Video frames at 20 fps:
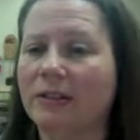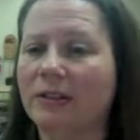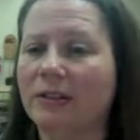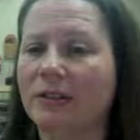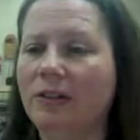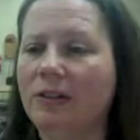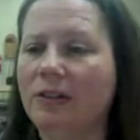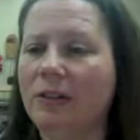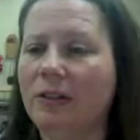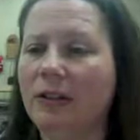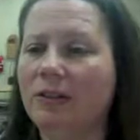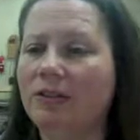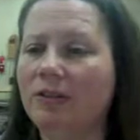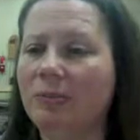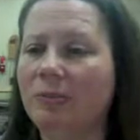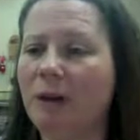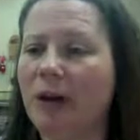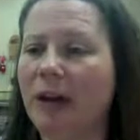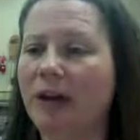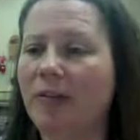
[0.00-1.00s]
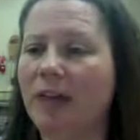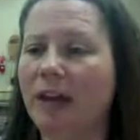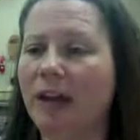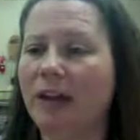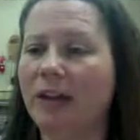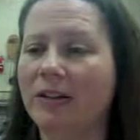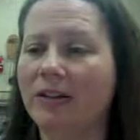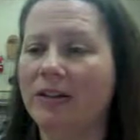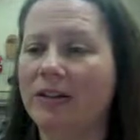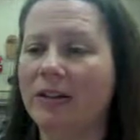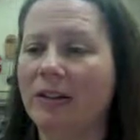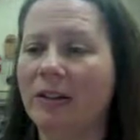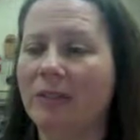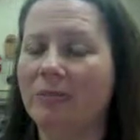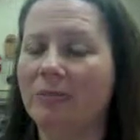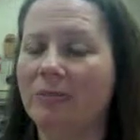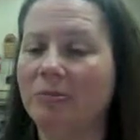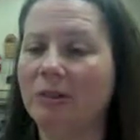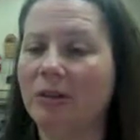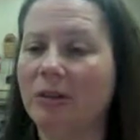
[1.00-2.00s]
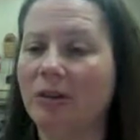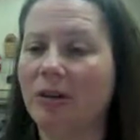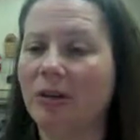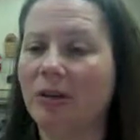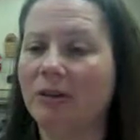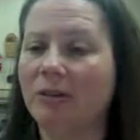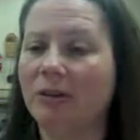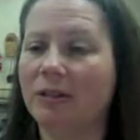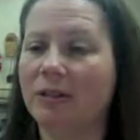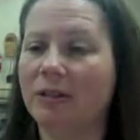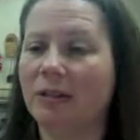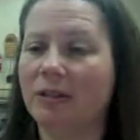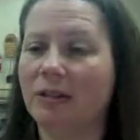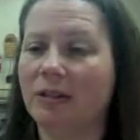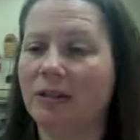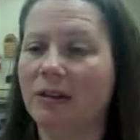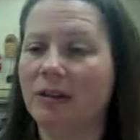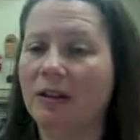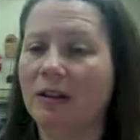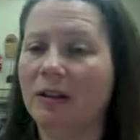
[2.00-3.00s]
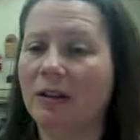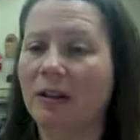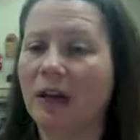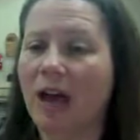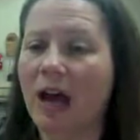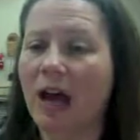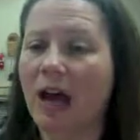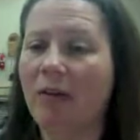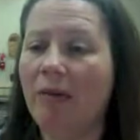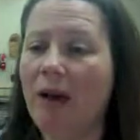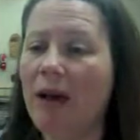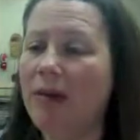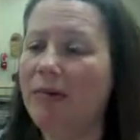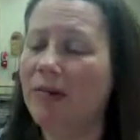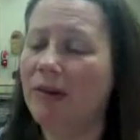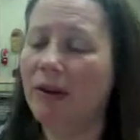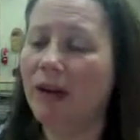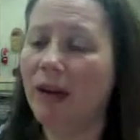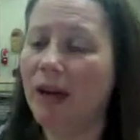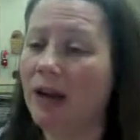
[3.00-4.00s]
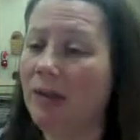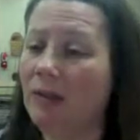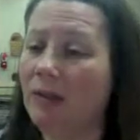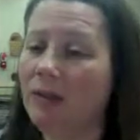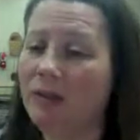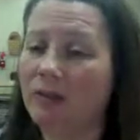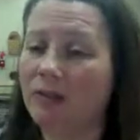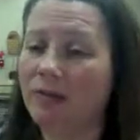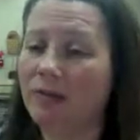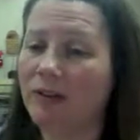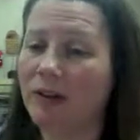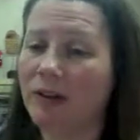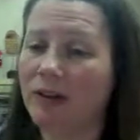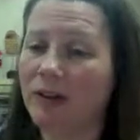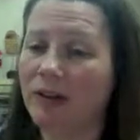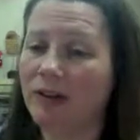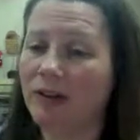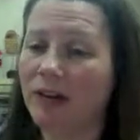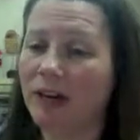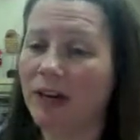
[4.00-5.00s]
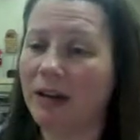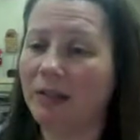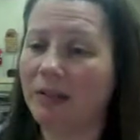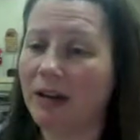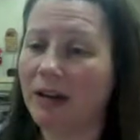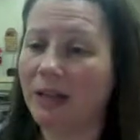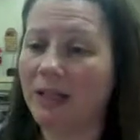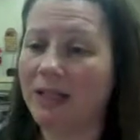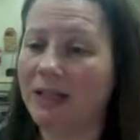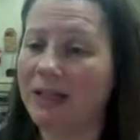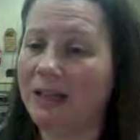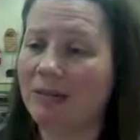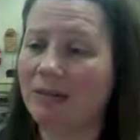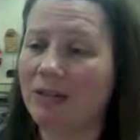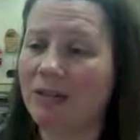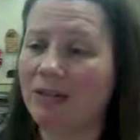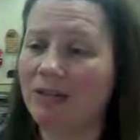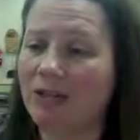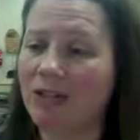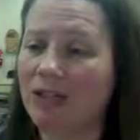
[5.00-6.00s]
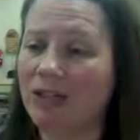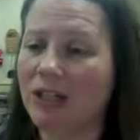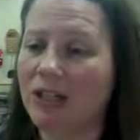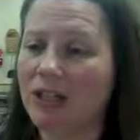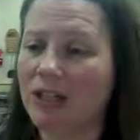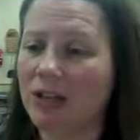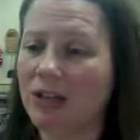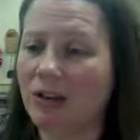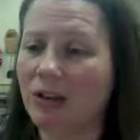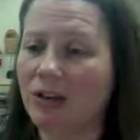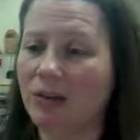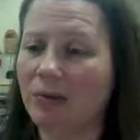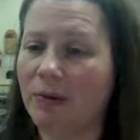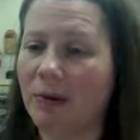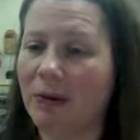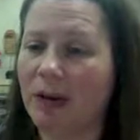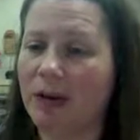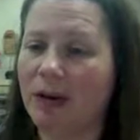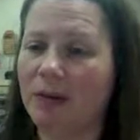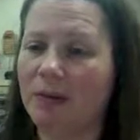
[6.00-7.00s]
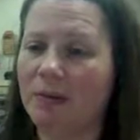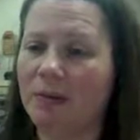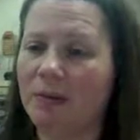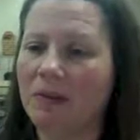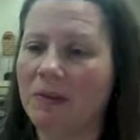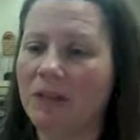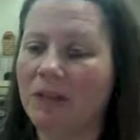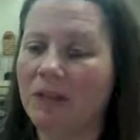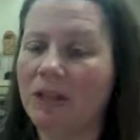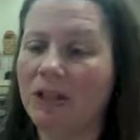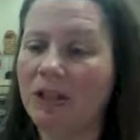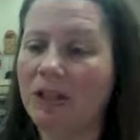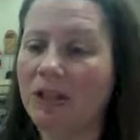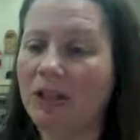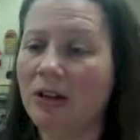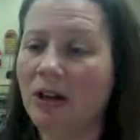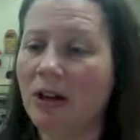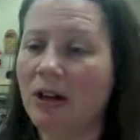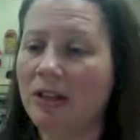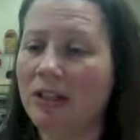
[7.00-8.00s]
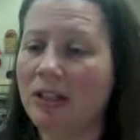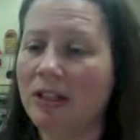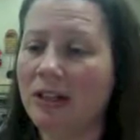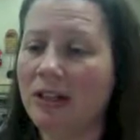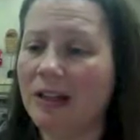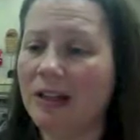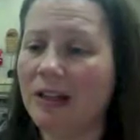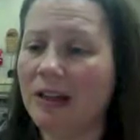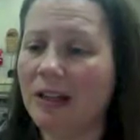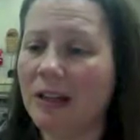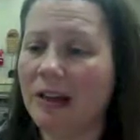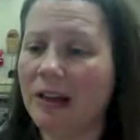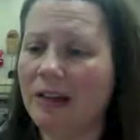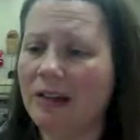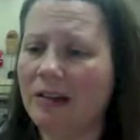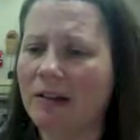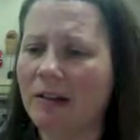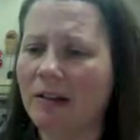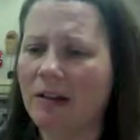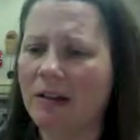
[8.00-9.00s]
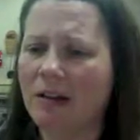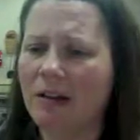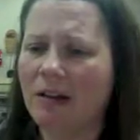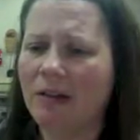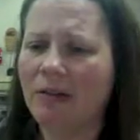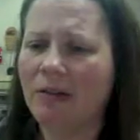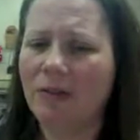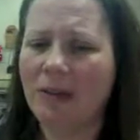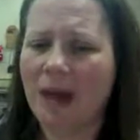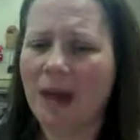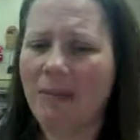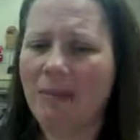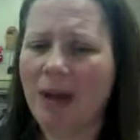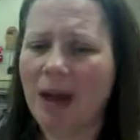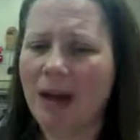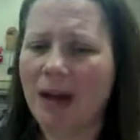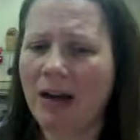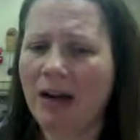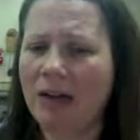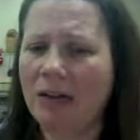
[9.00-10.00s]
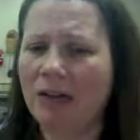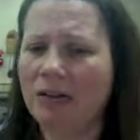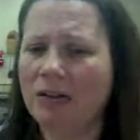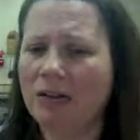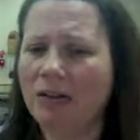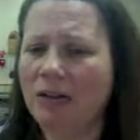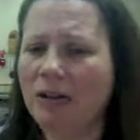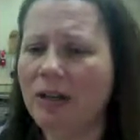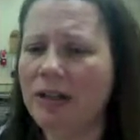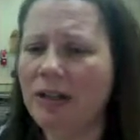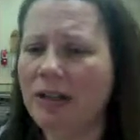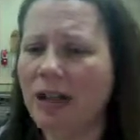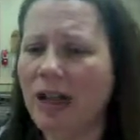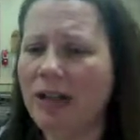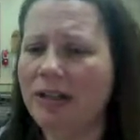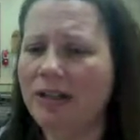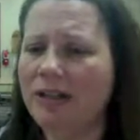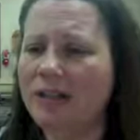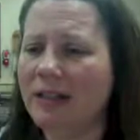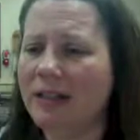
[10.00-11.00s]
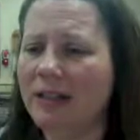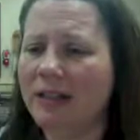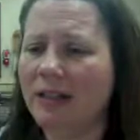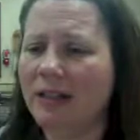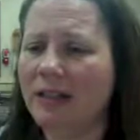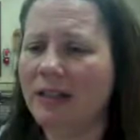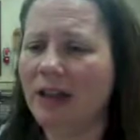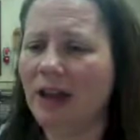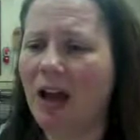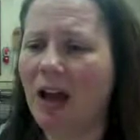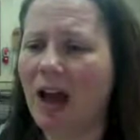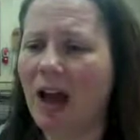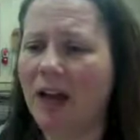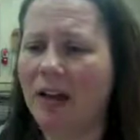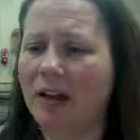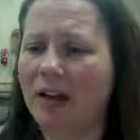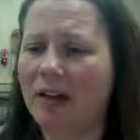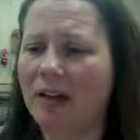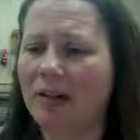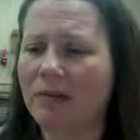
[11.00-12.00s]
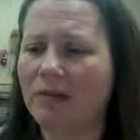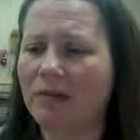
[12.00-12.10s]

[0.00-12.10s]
Julio was proud that he had stood up to Mr. Herbertson. However, it wasn't fair that Cricket made it seem as if she had done all the work. She'd hardly done a thing. For that matter, Lucas hadn't said anything either.